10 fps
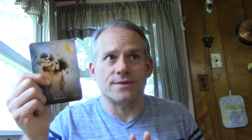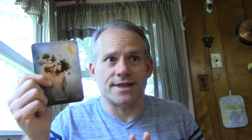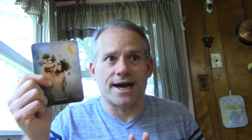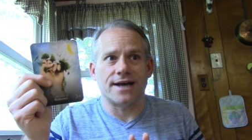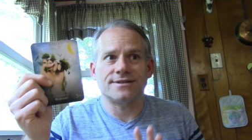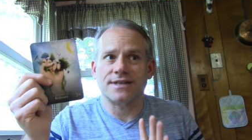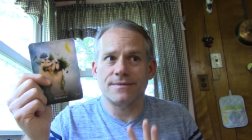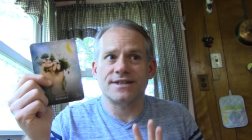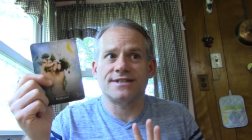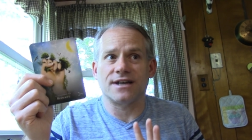that. Some of
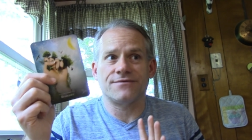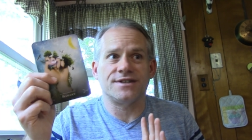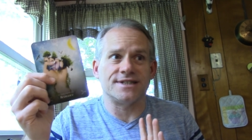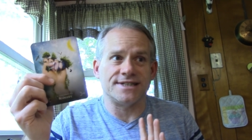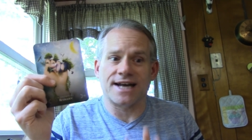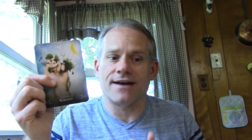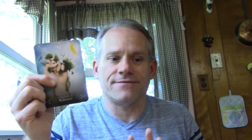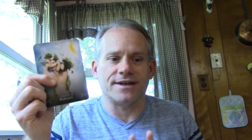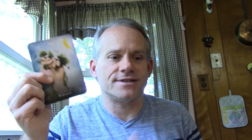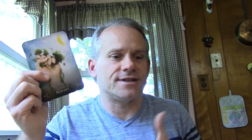the stuff does not
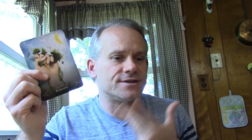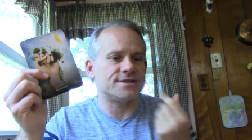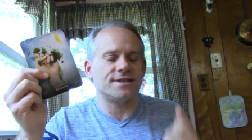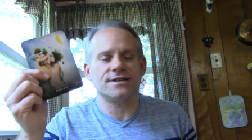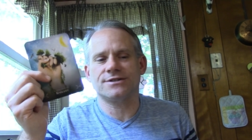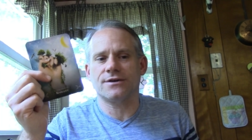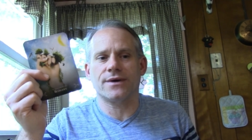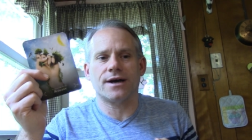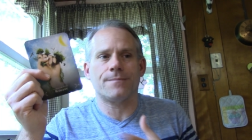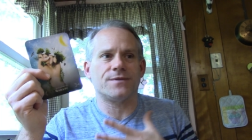fit. There's things
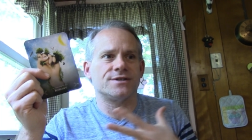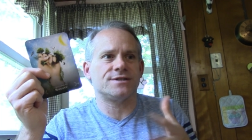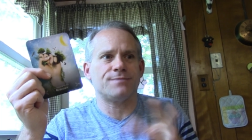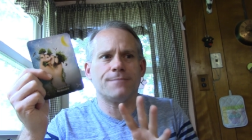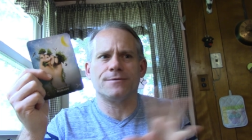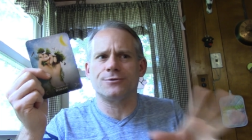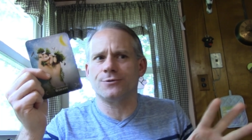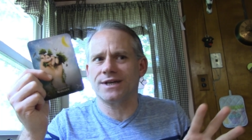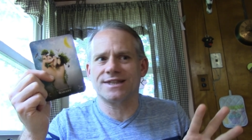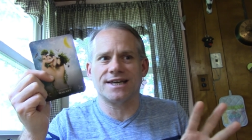showing up, there's people
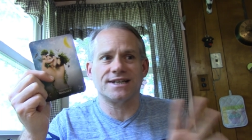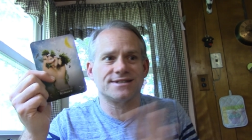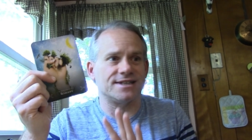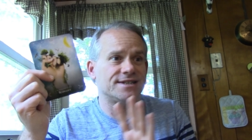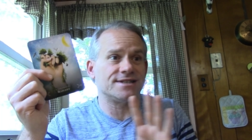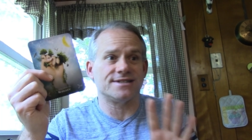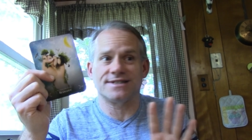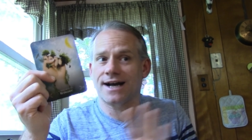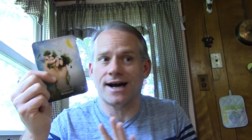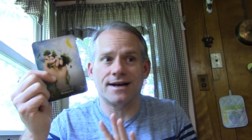doing things that does
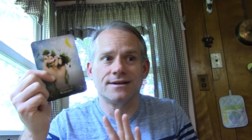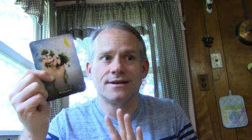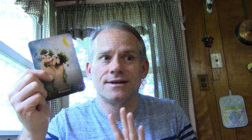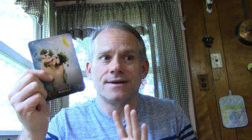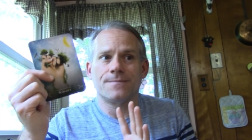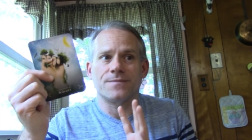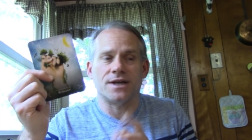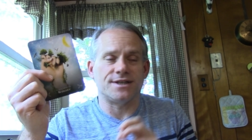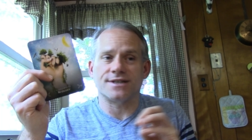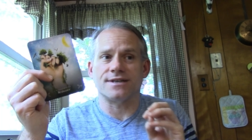not,
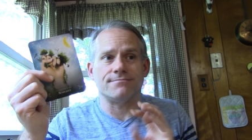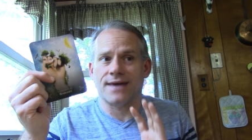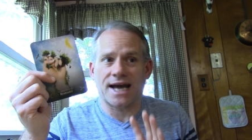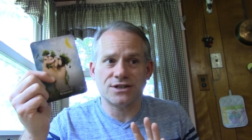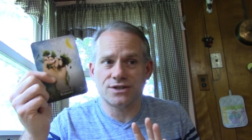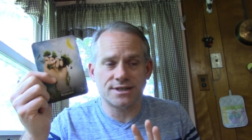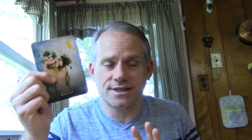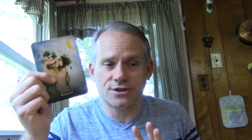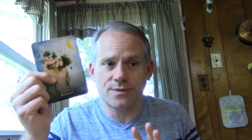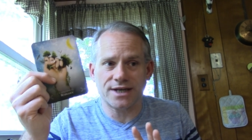it doesn't match the
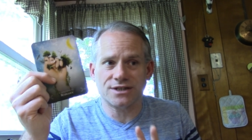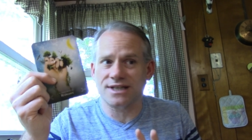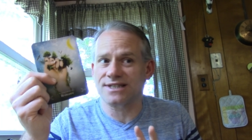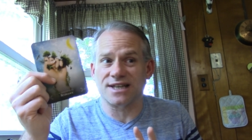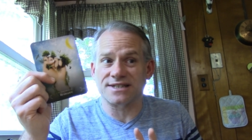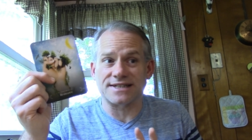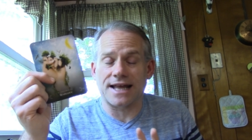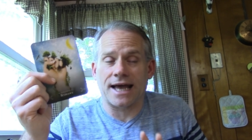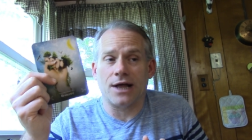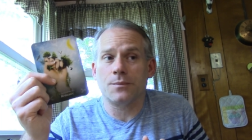situation, it doesn't
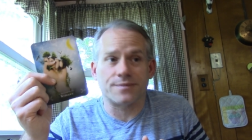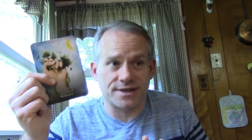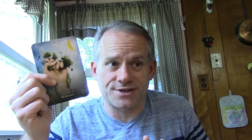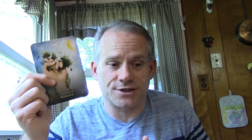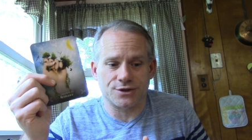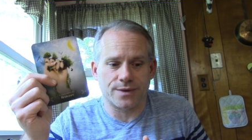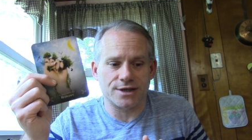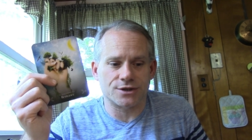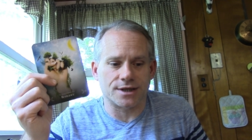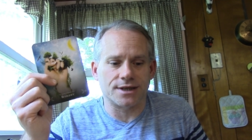help the
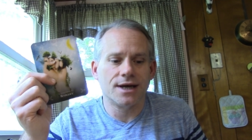situation.